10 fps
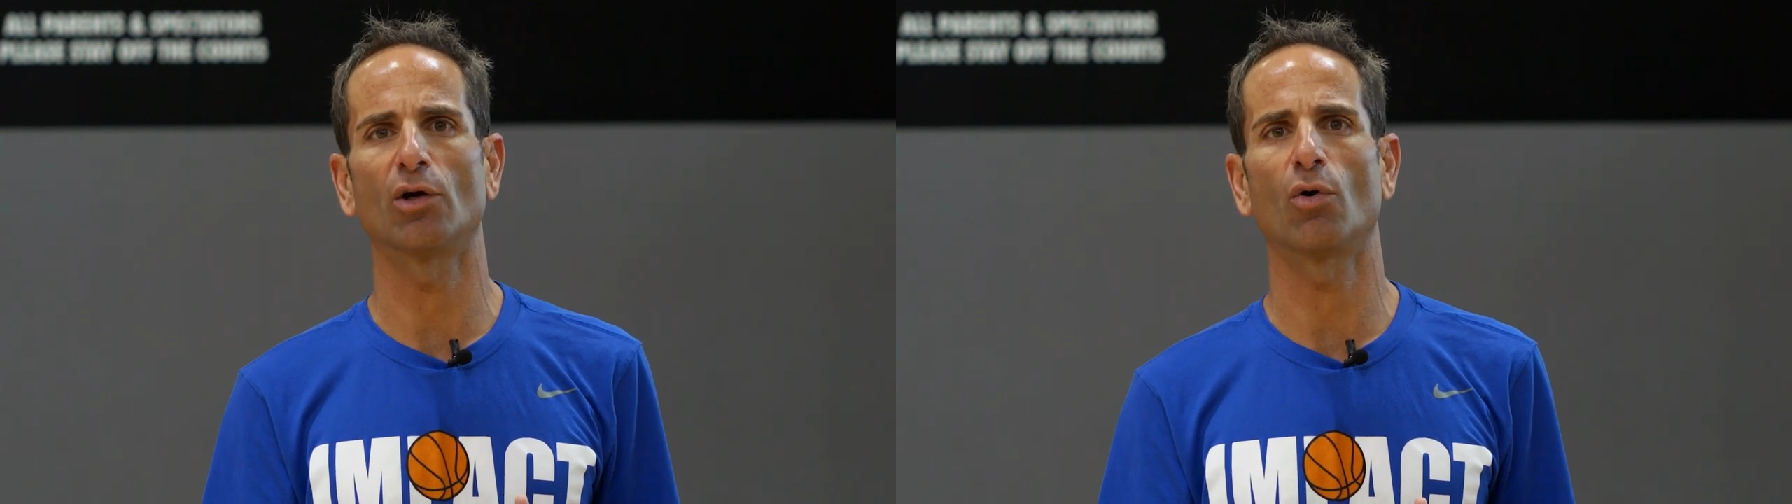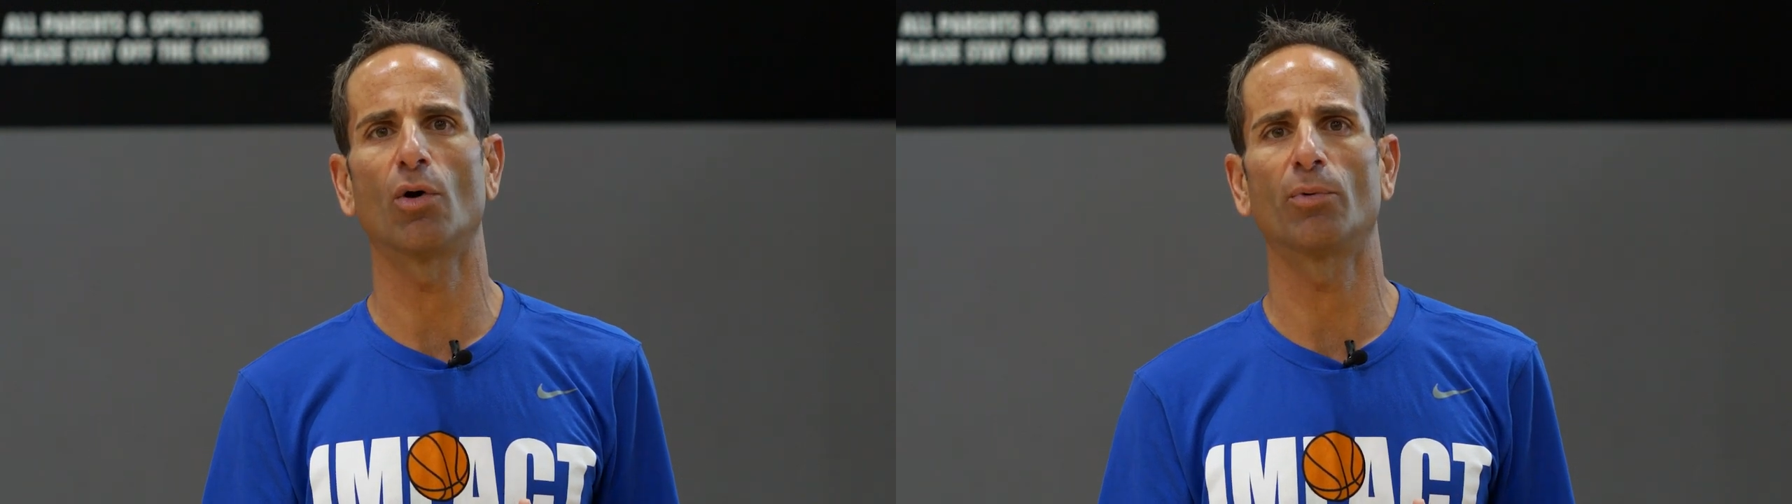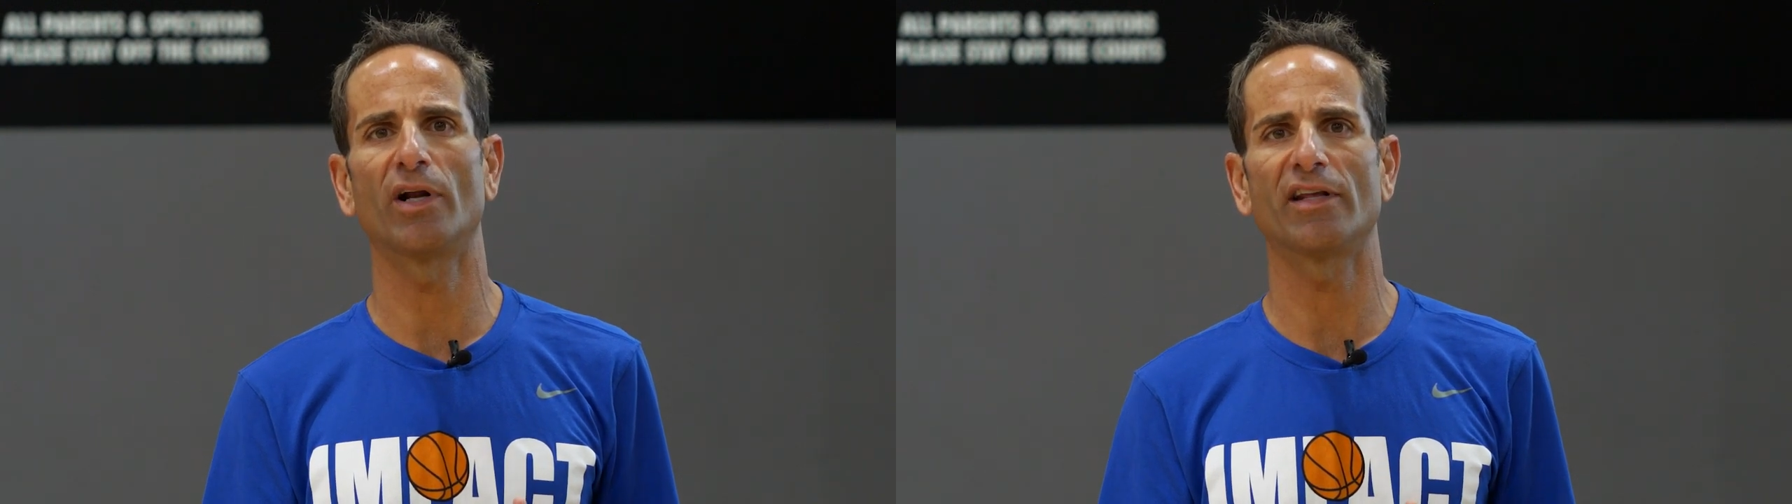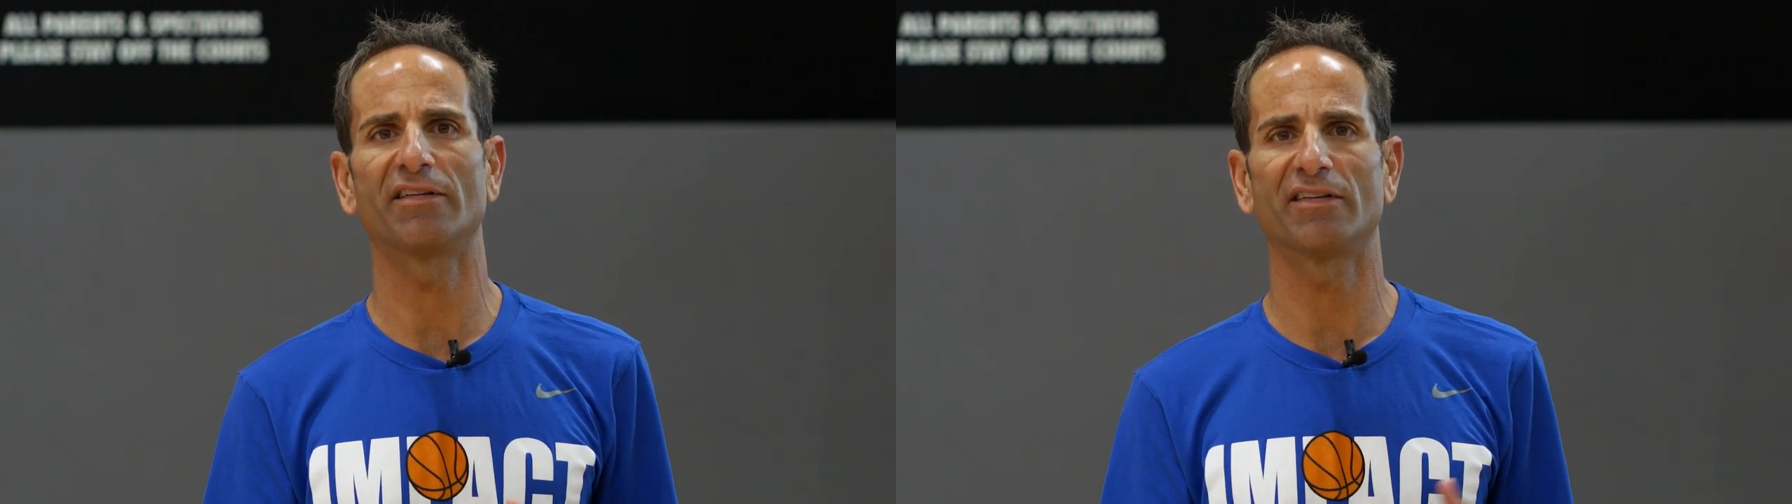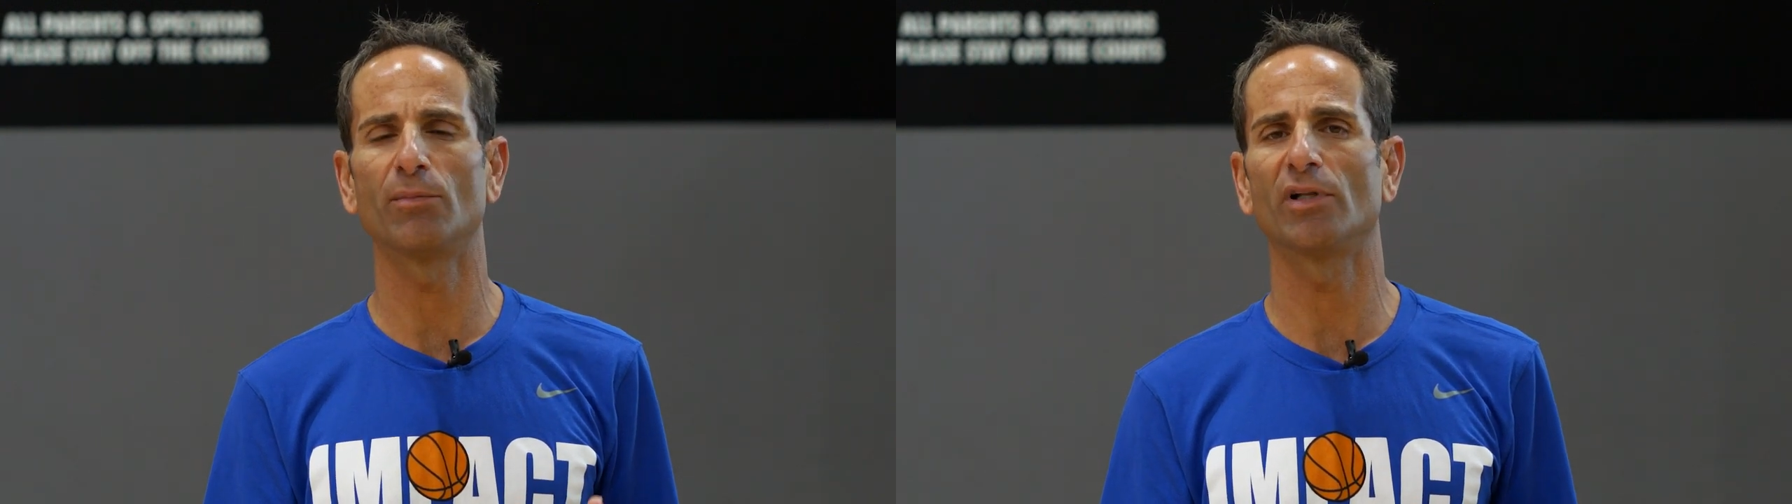incorporate that
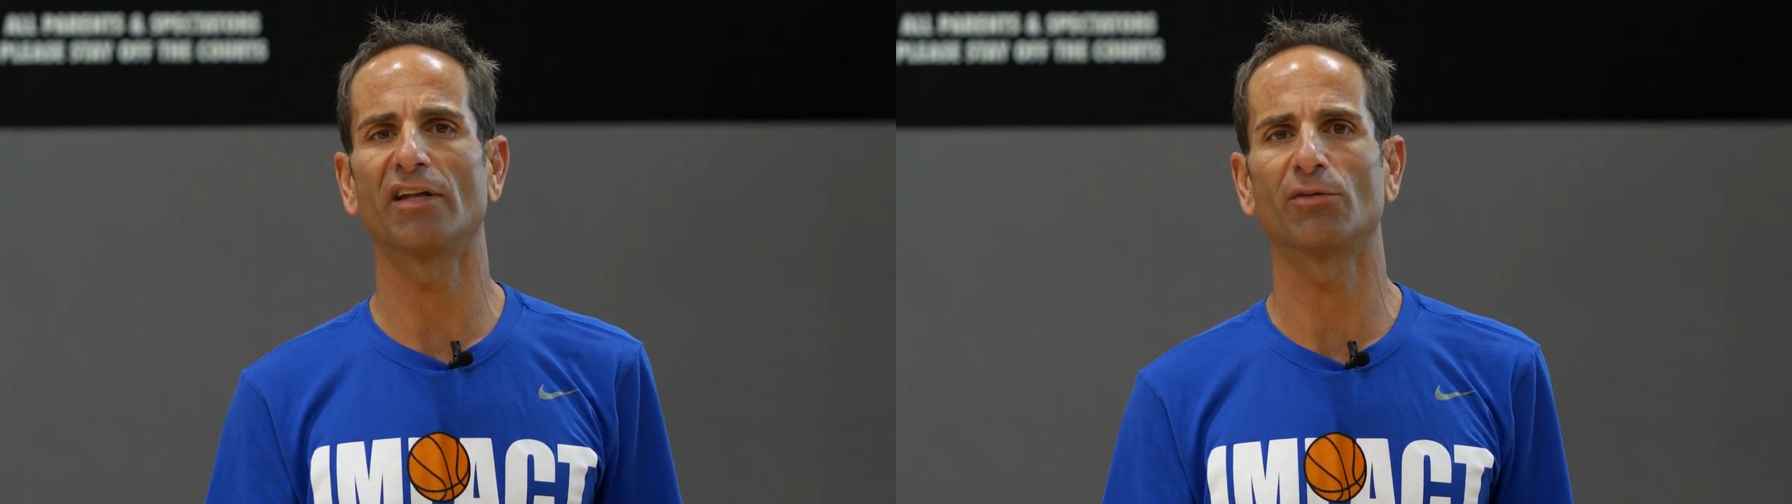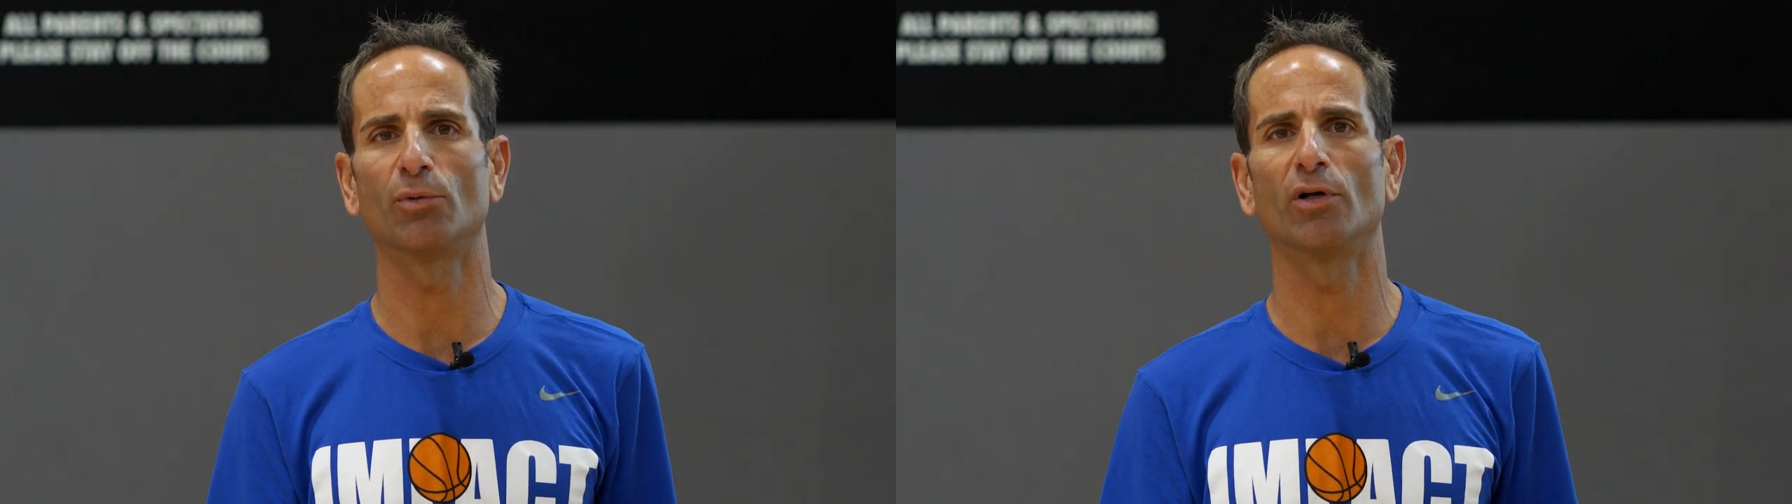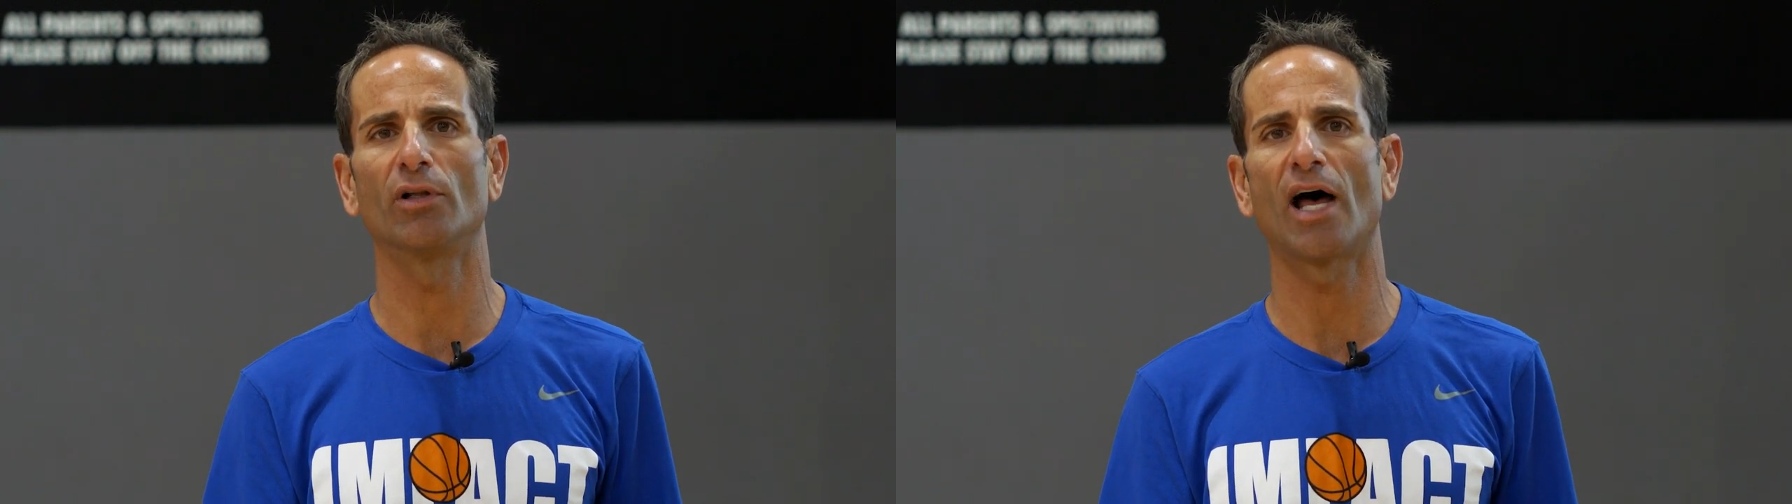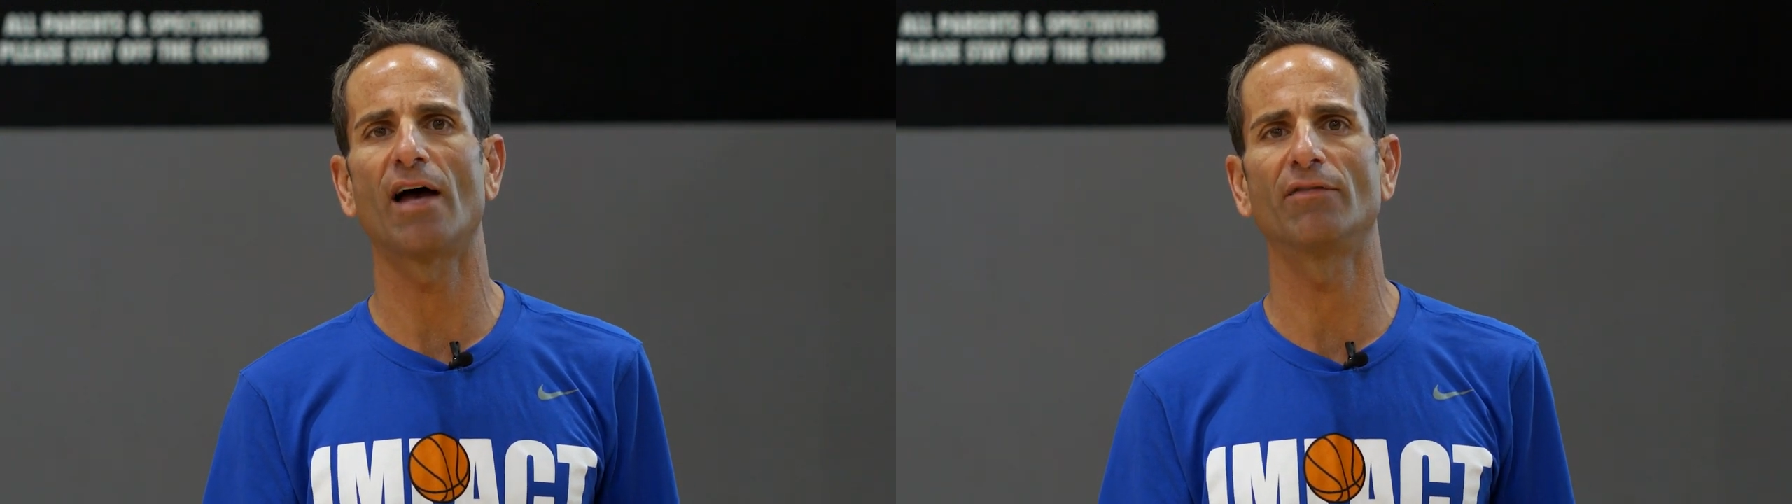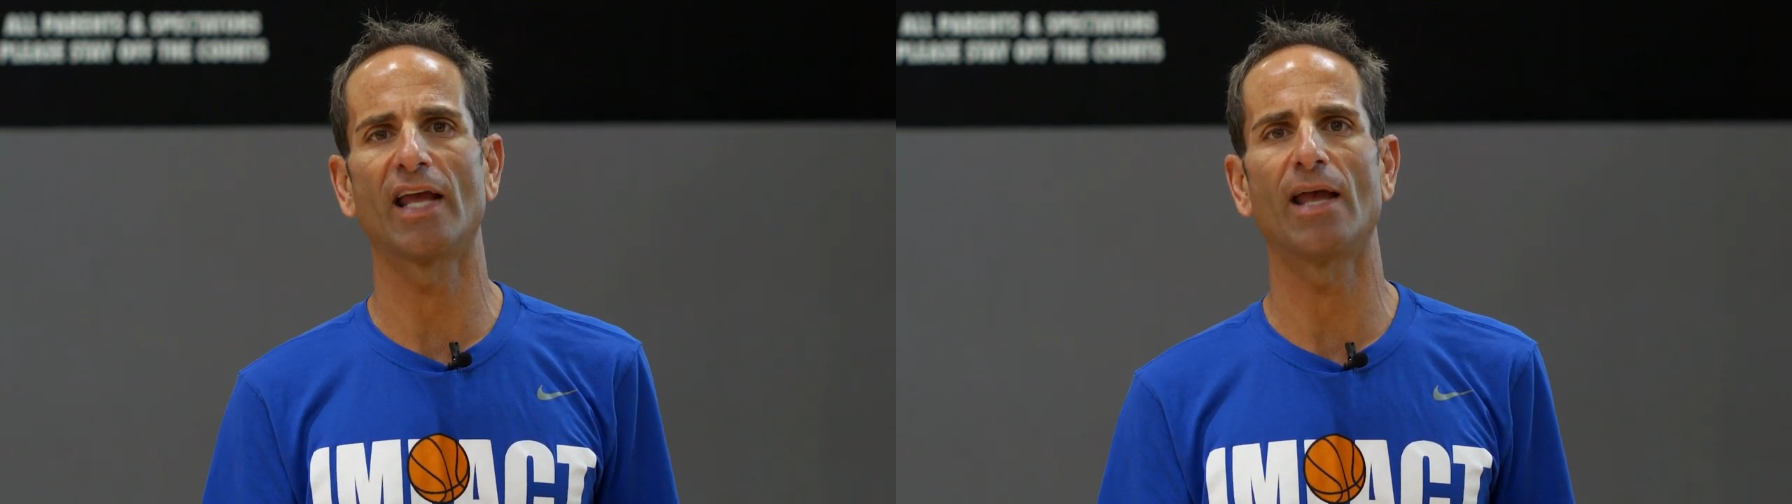simulates real
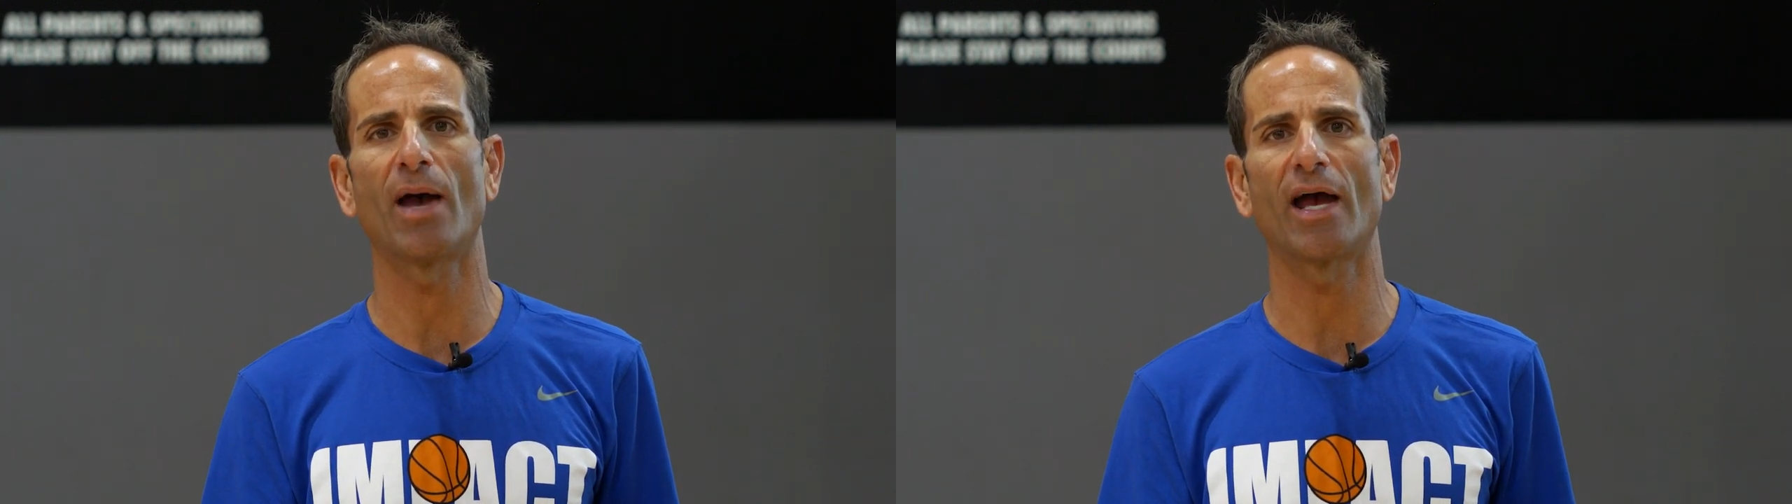live game